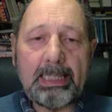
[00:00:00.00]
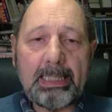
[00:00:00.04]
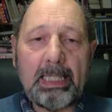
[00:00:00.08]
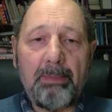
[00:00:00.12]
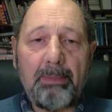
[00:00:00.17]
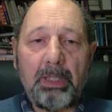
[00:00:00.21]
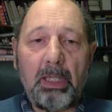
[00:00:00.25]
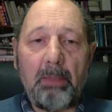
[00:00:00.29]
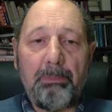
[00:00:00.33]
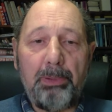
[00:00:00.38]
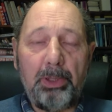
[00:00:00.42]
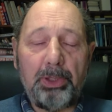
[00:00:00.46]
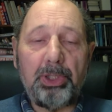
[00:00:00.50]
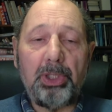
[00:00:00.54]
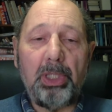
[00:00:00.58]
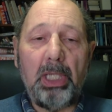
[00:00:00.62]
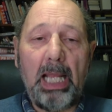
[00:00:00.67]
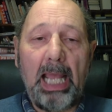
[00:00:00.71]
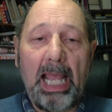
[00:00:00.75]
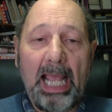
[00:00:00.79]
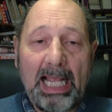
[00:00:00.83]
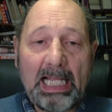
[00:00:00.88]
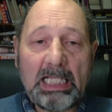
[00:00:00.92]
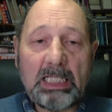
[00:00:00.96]
accept that
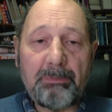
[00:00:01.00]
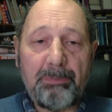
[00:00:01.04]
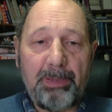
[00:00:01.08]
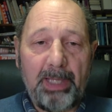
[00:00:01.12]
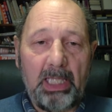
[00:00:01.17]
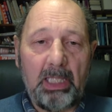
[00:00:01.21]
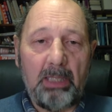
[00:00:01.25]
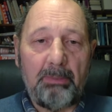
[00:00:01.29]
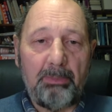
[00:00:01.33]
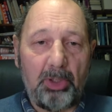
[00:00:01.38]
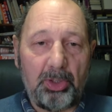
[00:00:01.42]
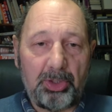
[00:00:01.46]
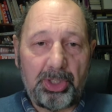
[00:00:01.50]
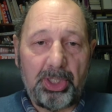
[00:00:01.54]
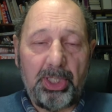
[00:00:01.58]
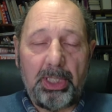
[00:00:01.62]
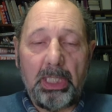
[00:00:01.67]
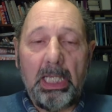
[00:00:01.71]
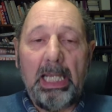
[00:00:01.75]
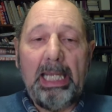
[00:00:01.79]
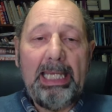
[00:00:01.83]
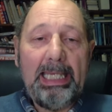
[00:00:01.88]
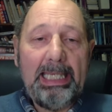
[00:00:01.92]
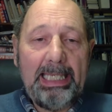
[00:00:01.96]
Putin has been the
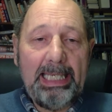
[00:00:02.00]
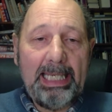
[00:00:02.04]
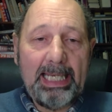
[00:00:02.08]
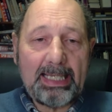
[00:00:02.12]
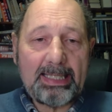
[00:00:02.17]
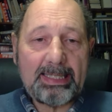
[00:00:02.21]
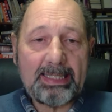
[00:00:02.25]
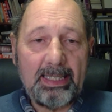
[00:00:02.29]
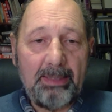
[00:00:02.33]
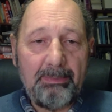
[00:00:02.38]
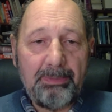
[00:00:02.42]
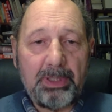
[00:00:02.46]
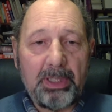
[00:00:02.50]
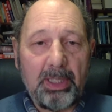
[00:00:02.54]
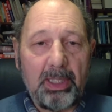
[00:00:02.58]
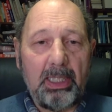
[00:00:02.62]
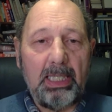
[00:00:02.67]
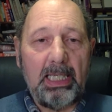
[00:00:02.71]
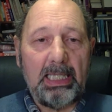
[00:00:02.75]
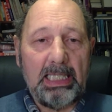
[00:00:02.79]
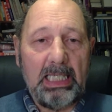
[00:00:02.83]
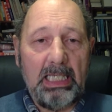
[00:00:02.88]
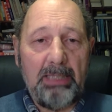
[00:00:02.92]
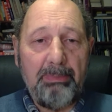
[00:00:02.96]
moderate. He
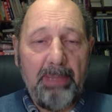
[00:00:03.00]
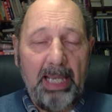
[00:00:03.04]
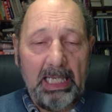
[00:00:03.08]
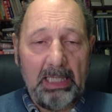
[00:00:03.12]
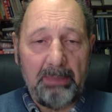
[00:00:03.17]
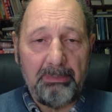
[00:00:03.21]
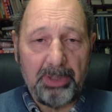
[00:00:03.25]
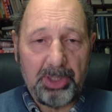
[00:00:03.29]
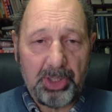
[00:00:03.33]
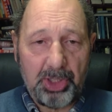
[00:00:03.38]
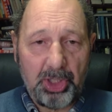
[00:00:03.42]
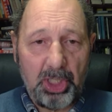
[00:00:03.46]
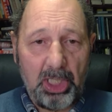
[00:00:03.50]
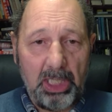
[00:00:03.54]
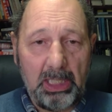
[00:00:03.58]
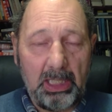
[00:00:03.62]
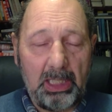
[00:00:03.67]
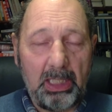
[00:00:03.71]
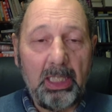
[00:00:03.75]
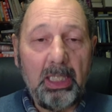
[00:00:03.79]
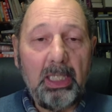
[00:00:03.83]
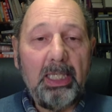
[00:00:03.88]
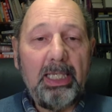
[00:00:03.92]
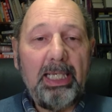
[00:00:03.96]
accepted that he made a
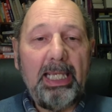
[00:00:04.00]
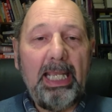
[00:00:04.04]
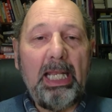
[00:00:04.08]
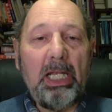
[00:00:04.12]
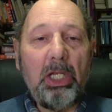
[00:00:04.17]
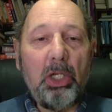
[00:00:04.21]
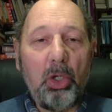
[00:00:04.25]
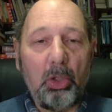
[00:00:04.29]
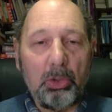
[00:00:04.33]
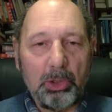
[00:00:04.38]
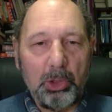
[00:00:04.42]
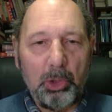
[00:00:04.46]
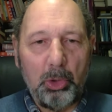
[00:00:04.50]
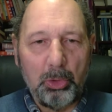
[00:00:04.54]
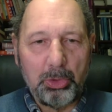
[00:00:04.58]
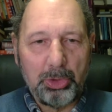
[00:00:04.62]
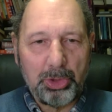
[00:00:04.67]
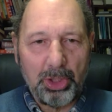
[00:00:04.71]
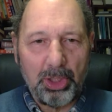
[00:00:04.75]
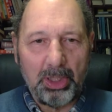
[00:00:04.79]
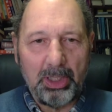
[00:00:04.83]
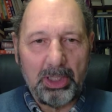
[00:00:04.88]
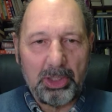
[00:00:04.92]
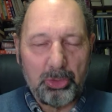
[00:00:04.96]
mistake in
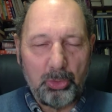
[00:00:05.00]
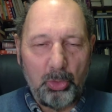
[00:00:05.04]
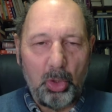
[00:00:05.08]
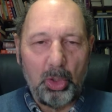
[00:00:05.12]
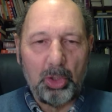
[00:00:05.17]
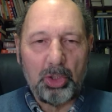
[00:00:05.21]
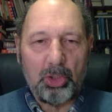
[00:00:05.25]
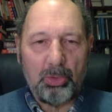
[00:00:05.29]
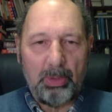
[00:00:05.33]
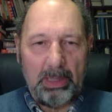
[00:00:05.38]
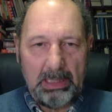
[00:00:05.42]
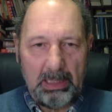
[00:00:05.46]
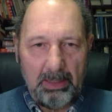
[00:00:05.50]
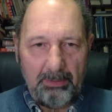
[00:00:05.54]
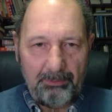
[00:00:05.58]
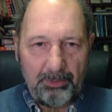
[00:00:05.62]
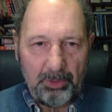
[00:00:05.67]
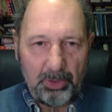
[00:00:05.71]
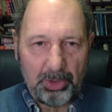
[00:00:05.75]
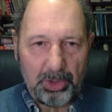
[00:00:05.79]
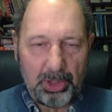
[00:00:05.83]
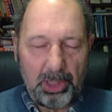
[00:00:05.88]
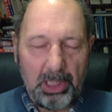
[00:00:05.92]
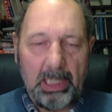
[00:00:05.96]
not launching this war in
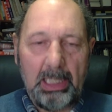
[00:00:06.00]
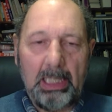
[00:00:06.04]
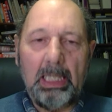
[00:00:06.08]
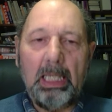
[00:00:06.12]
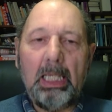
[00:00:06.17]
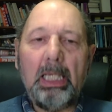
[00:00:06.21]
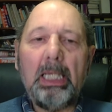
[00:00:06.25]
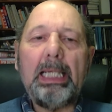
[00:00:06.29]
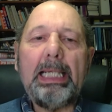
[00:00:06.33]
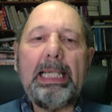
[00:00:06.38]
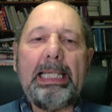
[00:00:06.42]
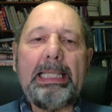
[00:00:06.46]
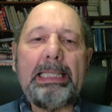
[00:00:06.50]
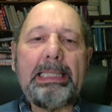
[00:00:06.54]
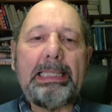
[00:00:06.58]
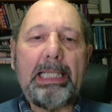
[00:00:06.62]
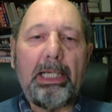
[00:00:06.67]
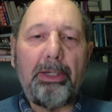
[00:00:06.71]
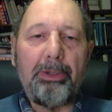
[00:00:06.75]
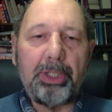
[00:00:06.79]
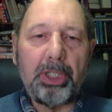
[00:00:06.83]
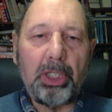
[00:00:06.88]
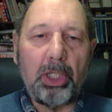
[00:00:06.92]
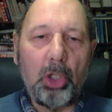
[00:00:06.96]
2014,
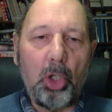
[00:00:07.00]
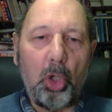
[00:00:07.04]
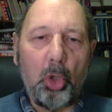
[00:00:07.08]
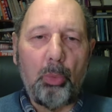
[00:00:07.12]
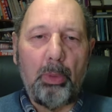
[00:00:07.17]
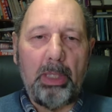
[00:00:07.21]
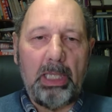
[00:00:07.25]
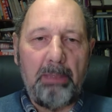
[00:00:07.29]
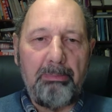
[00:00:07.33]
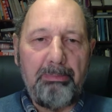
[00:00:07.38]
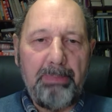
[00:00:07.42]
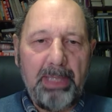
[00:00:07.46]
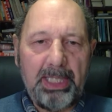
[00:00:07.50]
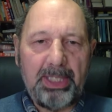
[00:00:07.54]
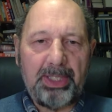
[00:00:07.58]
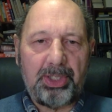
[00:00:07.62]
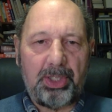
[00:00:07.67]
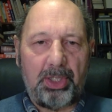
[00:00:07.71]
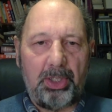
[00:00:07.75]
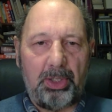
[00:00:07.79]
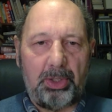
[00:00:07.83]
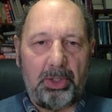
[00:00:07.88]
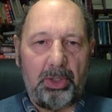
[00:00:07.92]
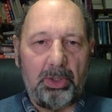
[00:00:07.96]
in going along with the
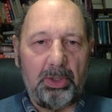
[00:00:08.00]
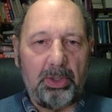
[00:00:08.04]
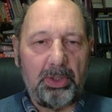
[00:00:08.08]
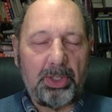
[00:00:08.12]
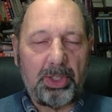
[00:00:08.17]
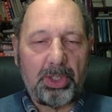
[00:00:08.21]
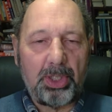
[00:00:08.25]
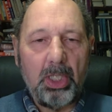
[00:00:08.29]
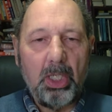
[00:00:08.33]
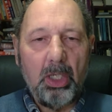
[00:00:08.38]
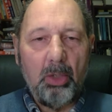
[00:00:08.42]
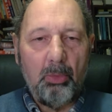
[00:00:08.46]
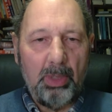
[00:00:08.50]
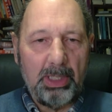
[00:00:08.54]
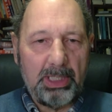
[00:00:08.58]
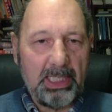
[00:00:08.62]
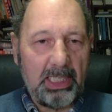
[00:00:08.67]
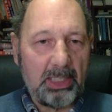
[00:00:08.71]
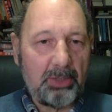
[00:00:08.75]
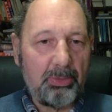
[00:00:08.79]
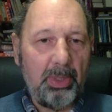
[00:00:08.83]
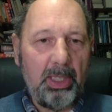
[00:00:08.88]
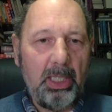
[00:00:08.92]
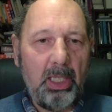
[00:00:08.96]
Minsk Accords,
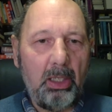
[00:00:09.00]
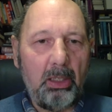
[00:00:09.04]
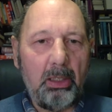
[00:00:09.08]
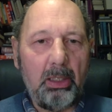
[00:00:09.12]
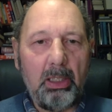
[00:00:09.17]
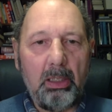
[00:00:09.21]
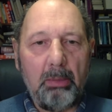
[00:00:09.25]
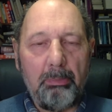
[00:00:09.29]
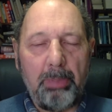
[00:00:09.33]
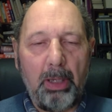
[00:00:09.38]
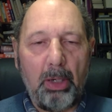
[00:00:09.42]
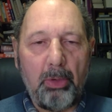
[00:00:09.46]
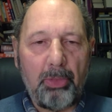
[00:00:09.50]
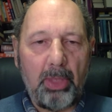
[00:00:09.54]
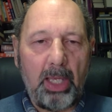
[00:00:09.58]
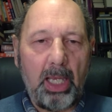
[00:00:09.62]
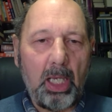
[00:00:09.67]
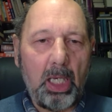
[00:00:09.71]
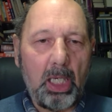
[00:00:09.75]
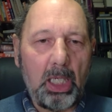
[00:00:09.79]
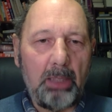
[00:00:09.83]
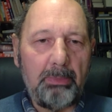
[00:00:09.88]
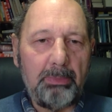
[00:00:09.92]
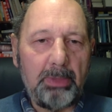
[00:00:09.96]
which, as we know,
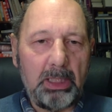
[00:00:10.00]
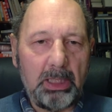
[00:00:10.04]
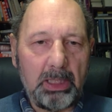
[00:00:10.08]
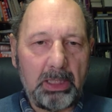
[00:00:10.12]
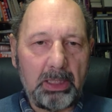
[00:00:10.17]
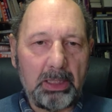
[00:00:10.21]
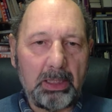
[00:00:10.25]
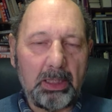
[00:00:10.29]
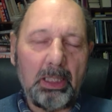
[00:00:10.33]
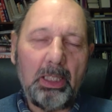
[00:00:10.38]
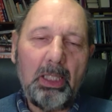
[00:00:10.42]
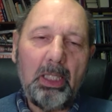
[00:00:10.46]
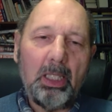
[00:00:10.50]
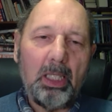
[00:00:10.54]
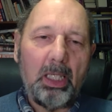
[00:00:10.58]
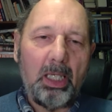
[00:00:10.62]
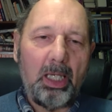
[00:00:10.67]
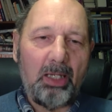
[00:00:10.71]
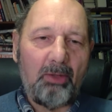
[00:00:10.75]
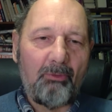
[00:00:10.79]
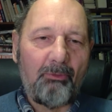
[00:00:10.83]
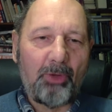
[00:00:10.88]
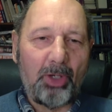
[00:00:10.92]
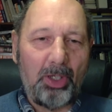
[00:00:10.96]
both Angela Merkel
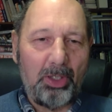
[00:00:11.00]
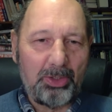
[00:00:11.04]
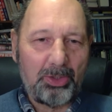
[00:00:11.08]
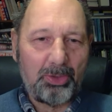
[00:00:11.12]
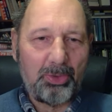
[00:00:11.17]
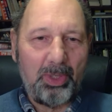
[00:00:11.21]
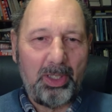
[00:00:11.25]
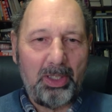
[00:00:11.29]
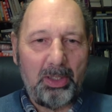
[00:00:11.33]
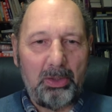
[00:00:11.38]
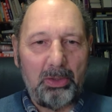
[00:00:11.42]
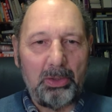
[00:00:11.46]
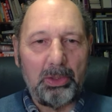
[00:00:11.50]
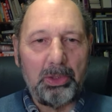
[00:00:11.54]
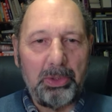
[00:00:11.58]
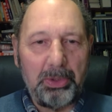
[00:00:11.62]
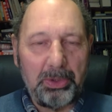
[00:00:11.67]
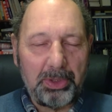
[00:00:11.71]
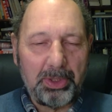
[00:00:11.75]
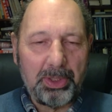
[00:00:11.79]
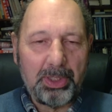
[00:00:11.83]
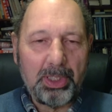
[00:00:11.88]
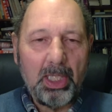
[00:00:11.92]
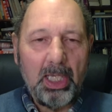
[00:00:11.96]
and Francois
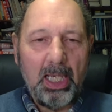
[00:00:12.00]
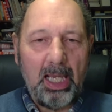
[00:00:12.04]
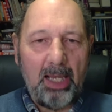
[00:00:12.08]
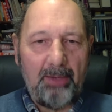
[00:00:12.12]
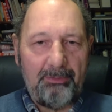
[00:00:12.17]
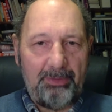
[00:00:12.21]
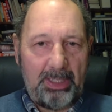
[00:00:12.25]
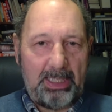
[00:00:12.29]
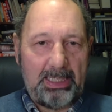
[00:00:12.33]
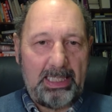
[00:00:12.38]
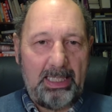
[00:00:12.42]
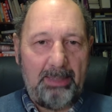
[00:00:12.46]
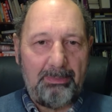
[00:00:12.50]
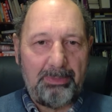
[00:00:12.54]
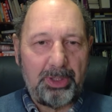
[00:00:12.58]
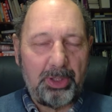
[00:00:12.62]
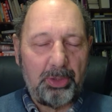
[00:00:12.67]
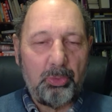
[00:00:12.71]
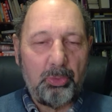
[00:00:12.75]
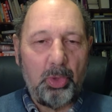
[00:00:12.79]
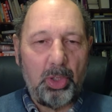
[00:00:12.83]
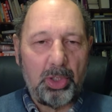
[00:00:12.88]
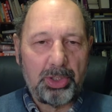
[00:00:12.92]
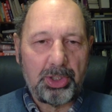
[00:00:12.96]
Hollande have
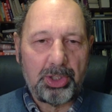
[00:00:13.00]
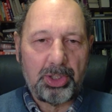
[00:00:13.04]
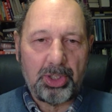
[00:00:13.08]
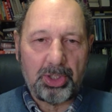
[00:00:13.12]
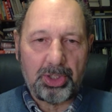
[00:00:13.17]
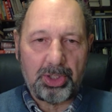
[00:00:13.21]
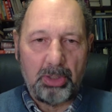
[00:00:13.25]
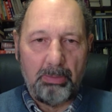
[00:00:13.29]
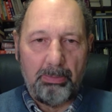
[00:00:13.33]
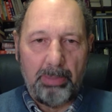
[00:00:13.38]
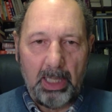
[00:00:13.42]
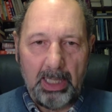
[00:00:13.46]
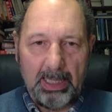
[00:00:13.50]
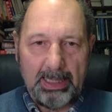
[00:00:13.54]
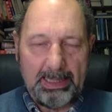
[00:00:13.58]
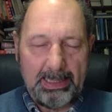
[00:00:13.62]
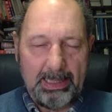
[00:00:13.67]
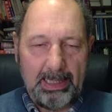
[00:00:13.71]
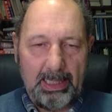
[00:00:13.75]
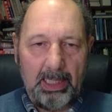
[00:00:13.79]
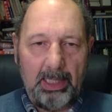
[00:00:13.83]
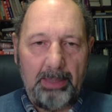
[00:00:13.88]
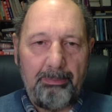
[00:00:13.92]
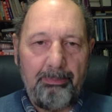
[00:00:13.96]
accepted was just to
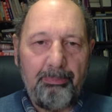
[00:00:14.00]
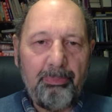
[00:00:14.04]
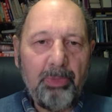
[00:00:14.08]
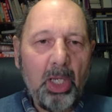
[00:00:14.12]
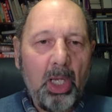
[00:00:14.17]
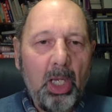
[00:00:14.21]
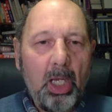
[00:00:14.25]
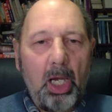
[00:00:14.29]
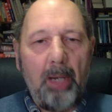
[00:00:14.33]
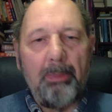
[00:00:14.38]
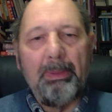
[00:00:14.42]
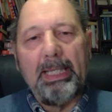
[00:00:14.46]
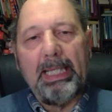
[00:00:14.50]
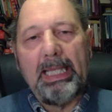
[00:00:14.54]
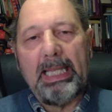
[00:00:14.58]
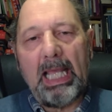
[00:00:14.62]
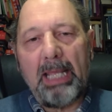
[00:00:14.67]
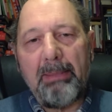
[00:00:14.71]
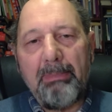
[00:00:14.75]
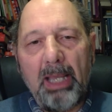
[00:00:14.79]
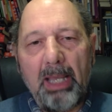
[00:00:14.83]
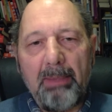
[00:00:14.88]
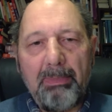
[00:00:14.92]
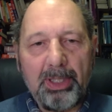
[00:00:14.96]
buy time. I
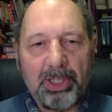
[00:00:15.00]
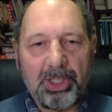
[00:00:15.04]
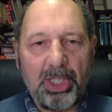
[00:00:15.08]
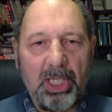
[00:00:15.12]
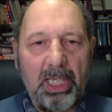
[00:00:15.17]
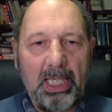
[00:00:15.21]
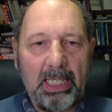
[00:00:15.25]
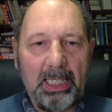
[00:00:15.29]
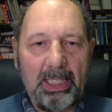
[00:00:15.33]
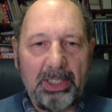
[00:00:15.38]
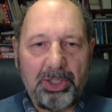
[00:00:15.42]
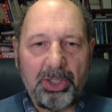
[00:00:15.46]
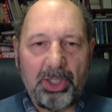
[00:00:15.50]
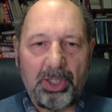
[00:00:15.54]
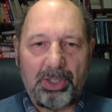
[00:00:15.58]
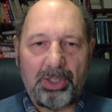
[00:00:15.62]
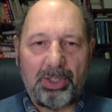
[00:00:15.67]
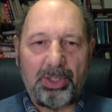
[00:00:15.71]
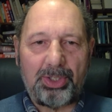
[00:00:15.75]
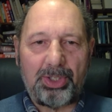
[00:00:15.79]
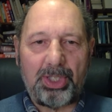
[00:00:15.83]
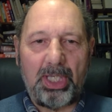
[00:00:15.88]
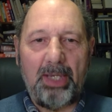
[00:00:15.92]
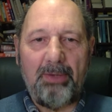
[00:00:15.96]
mean, they may be saying
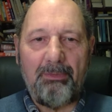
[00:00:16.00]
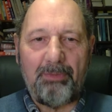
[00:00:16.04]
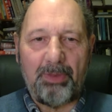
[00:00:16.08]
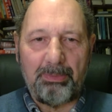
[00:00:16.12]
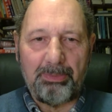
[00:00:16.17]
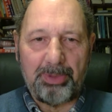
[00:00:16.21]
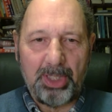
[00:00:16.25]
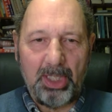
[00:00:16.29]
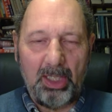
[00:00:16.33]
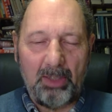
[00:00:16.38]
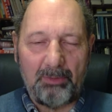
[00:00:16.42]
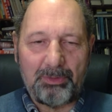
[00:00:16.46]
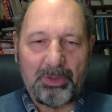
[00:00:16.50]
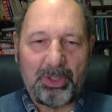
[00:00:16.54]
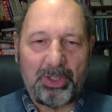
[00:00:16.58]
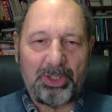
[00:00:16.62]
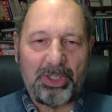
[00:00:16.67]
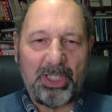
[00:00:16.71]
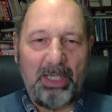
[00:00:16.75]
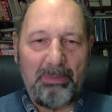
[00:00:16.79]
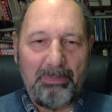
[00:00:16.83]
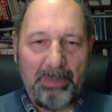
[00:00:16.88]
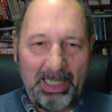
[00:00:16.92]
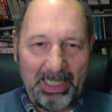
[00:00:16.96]
it just to save
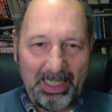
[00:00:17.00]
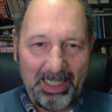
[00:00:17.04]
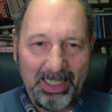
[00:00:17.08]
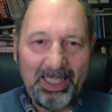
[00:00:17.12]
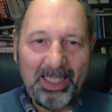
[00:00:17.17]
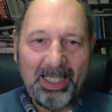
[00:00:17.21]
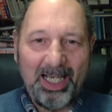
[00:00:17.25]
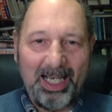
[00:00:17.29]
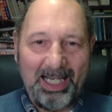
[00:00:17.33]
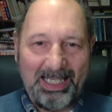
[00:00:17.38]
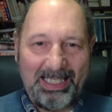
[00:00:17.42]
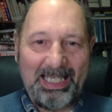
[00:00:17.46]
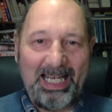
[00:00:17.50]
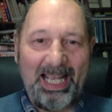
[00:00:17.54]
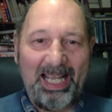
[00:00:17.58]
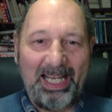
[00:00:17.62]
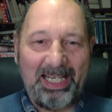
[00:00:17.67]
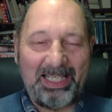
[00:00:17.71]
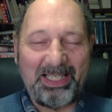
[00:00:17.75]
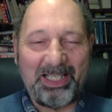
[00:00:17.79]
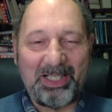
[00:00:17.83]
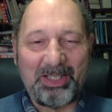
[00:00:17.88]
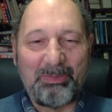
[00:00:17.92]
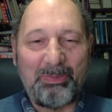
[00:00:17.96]
themselves because they're being
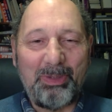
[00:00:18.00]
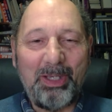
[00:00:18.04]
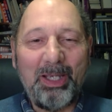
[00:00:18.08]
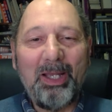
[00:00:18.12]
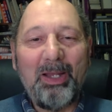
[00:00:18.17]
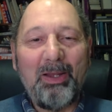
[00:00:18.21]
attacked